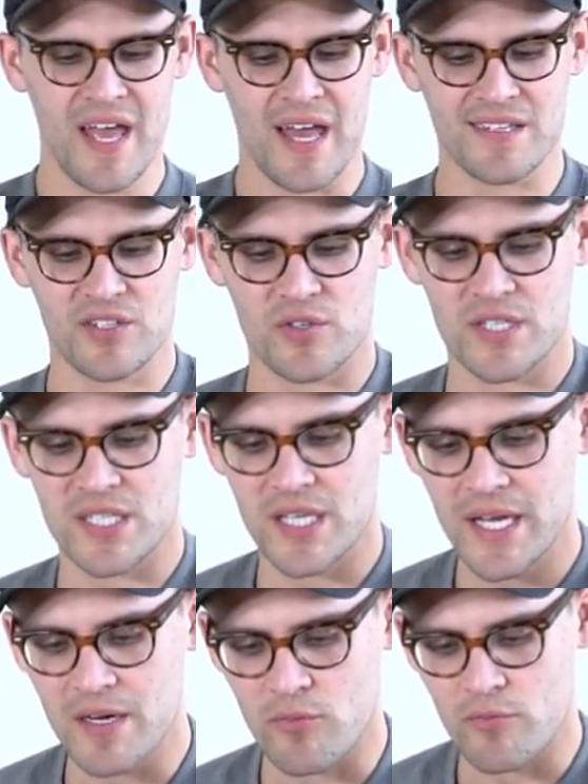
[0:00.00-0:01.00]
And so just
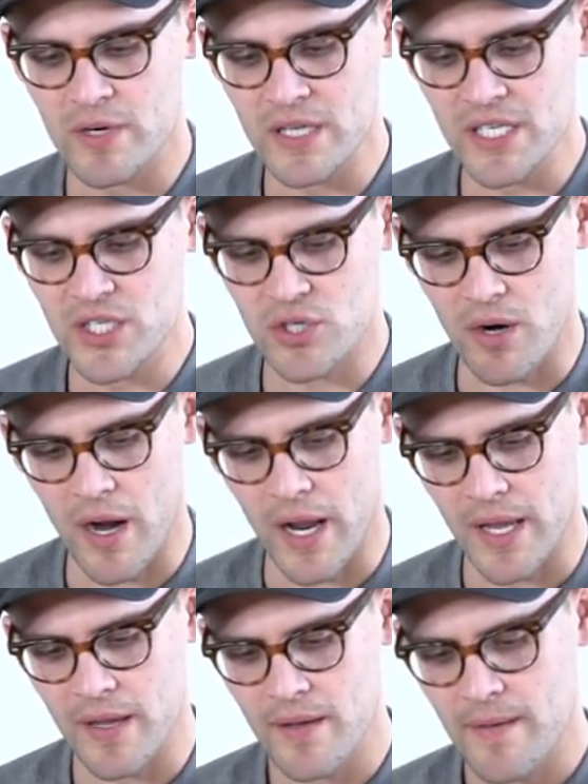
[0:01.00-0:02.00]
let it really
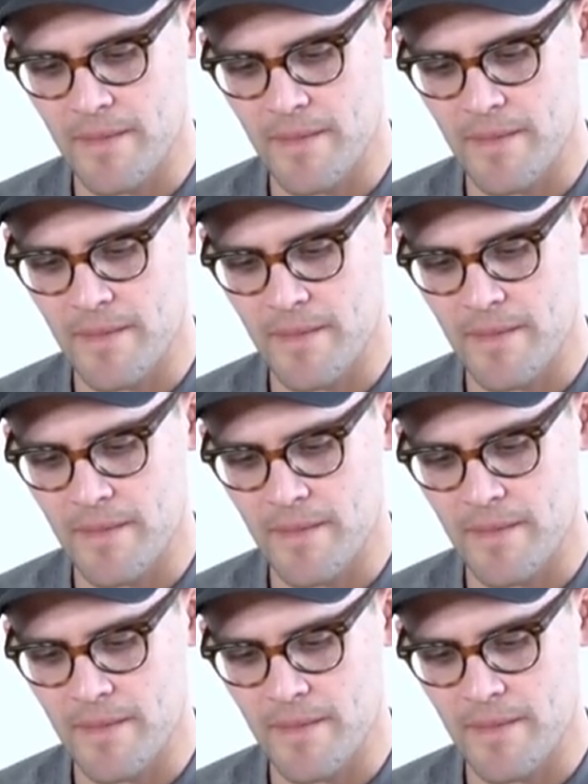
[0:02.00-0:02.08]
dry.